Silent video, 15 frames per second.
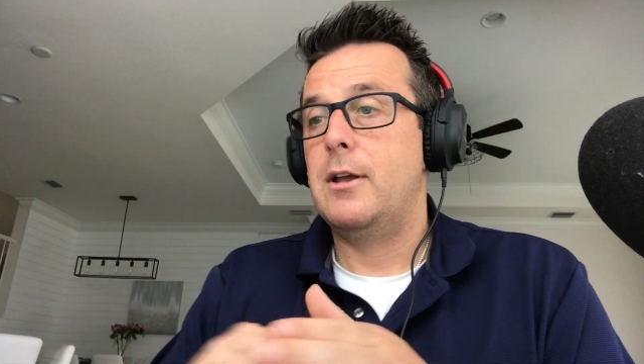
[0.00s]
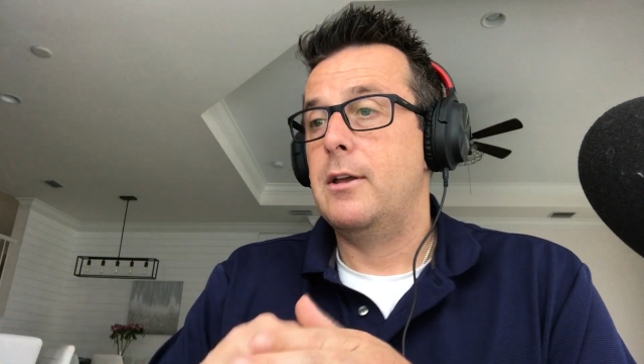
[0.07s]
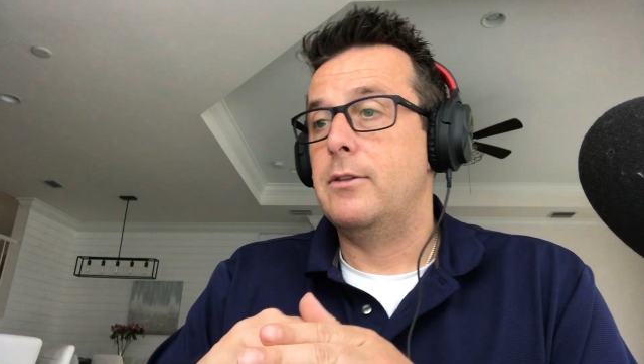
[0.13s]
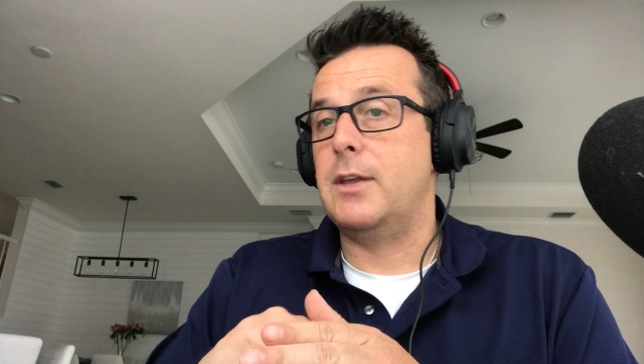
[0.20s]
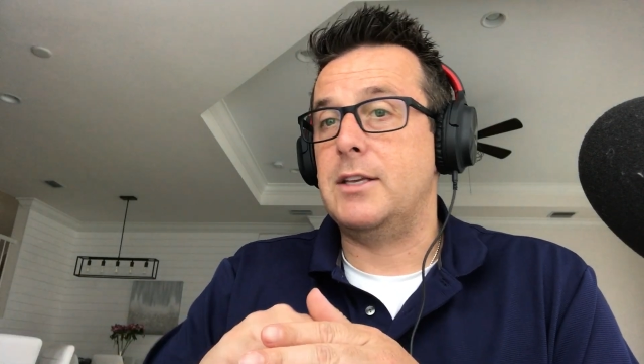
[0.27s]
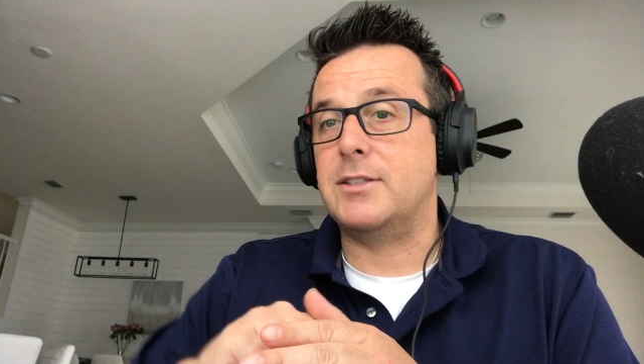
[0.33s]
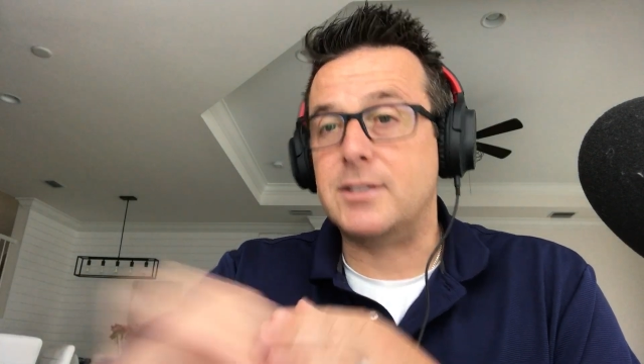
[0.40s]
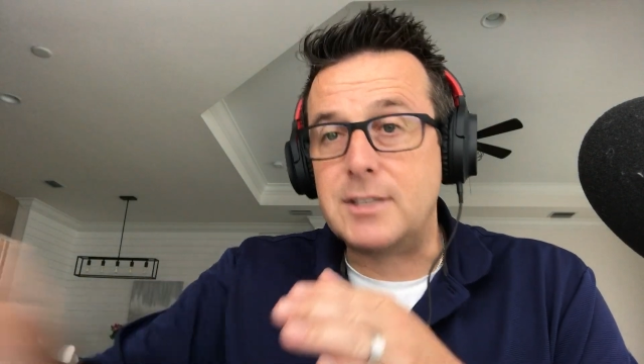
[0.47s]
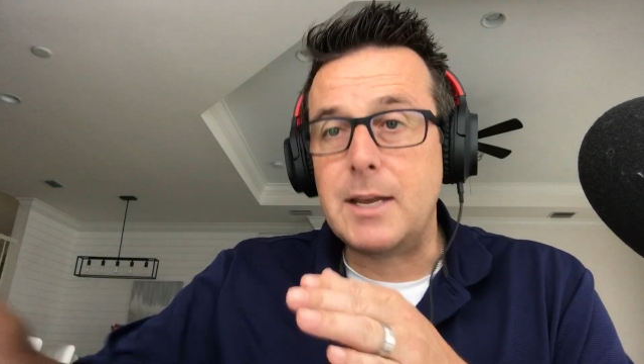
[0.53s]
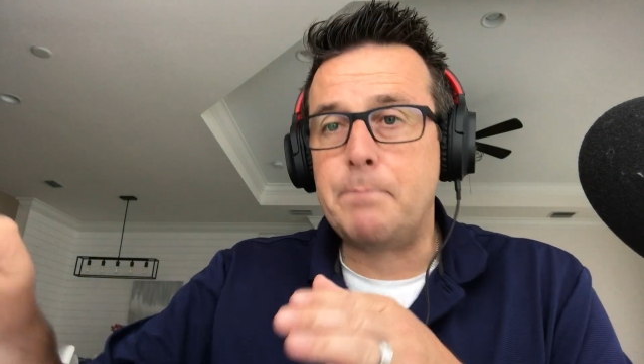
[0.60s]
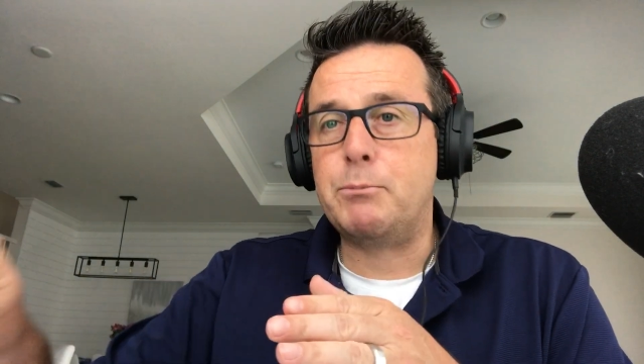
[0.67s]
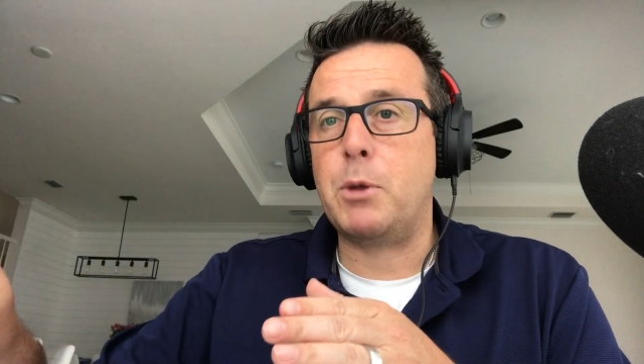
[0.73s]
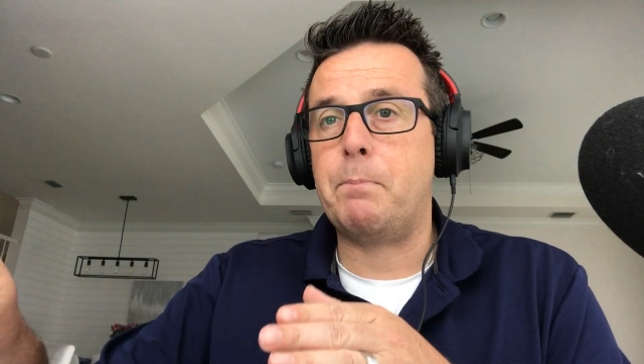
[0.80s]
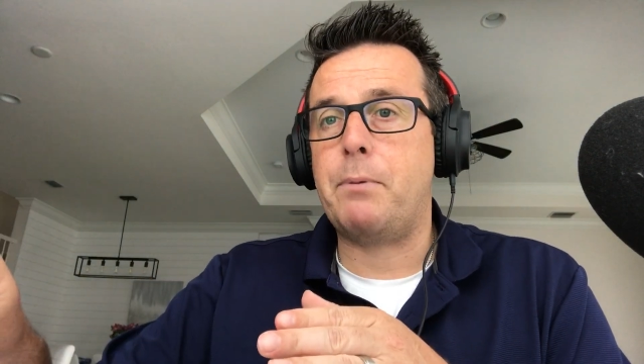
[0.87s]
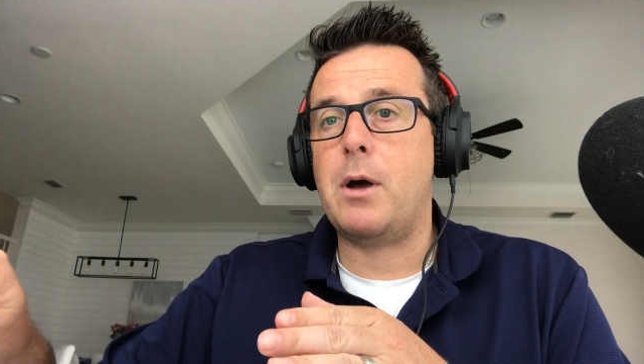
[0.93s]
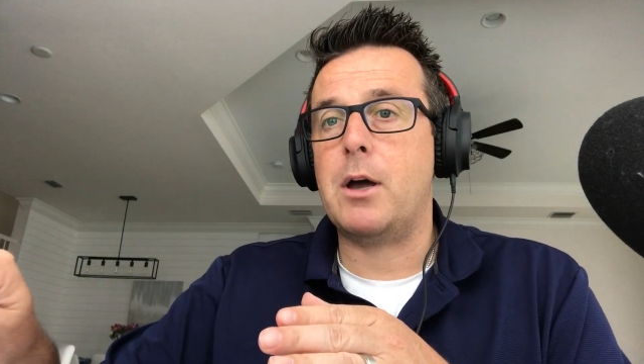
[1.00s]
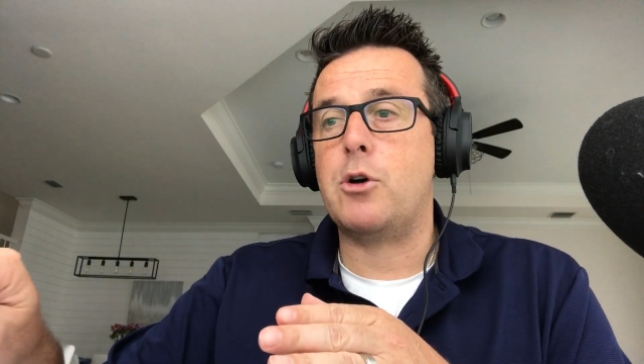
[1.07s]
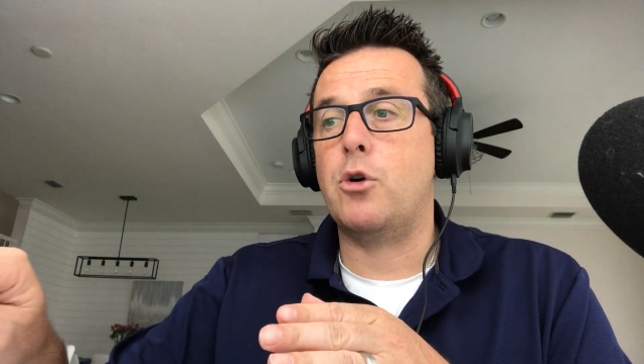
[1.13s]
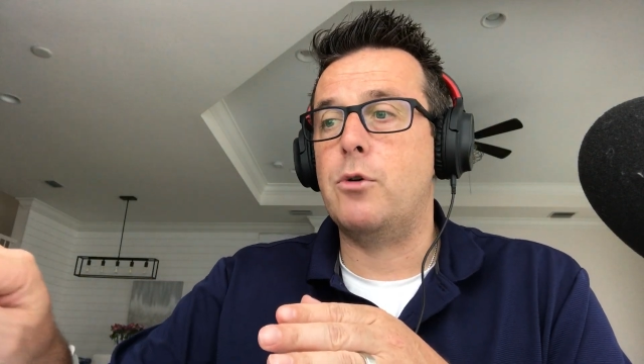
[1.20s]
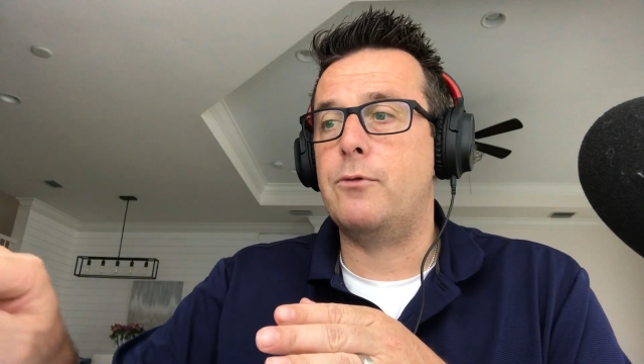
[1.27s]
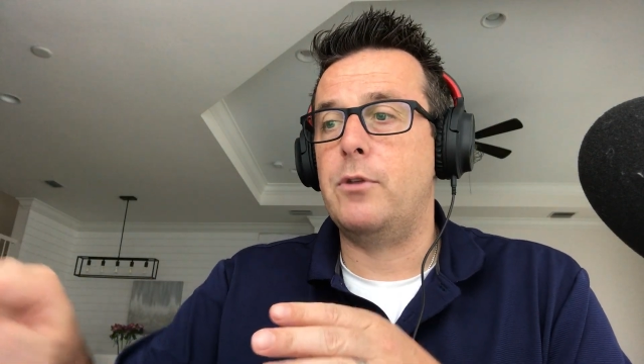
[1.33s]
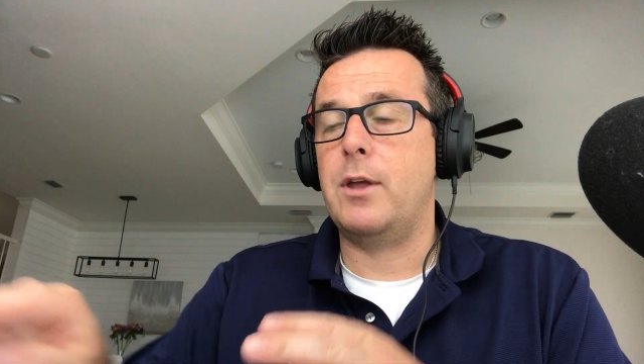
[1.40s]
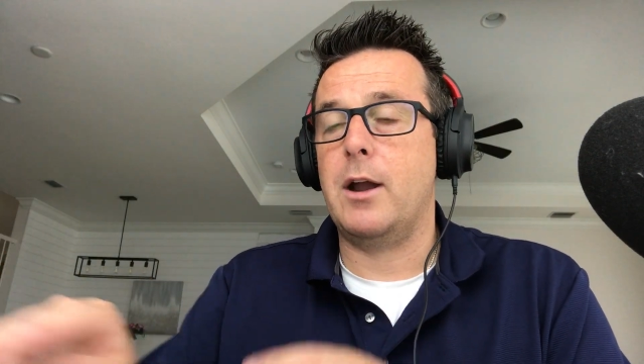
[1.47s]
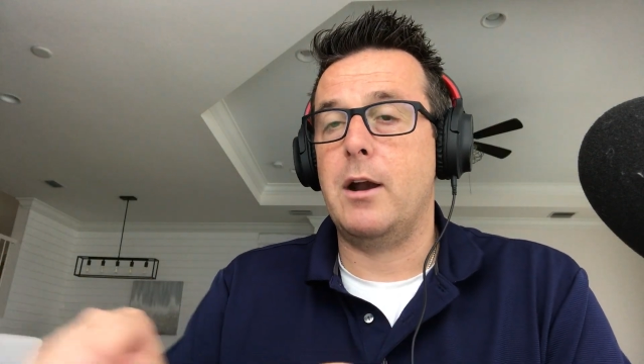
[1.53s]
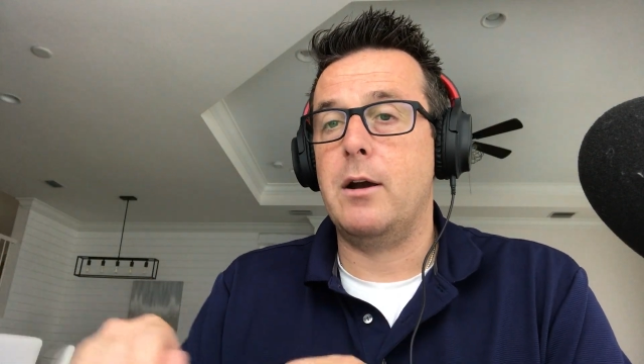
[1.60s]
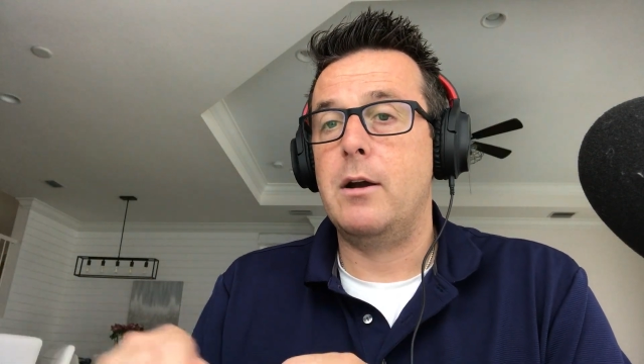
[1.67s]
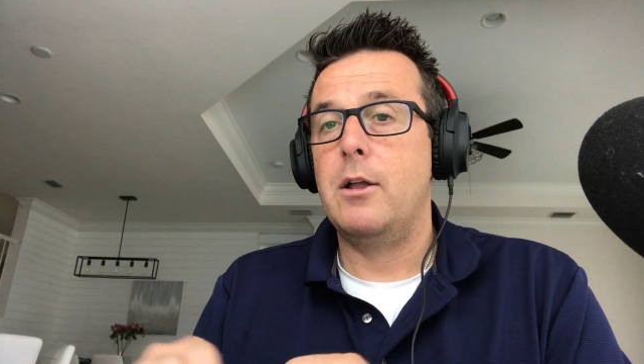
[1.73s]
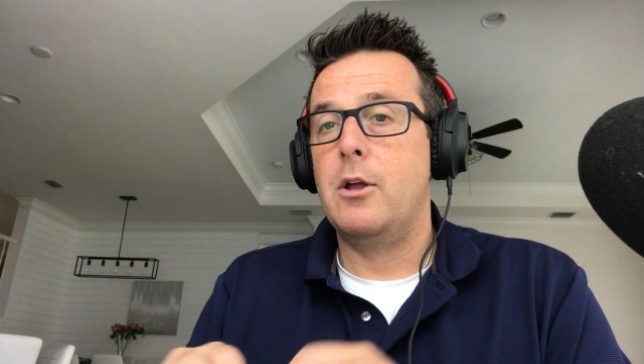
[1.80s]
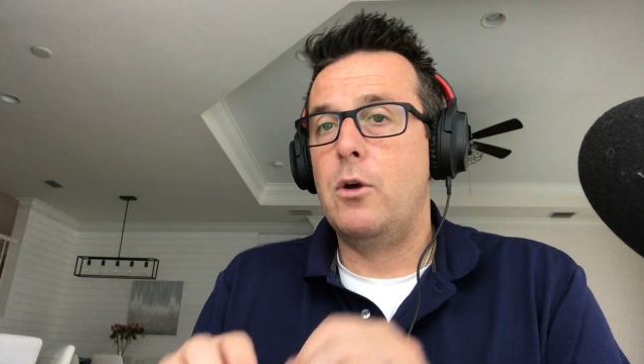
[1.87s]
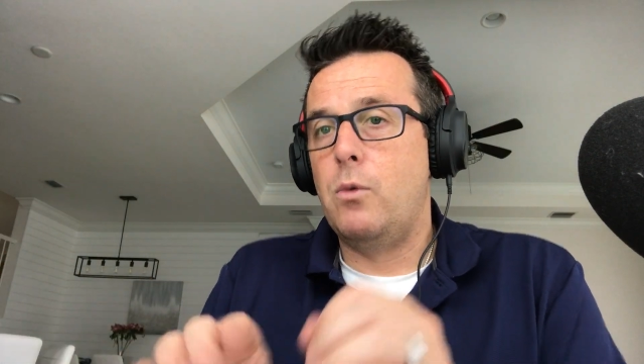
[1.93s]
They zip the puck over there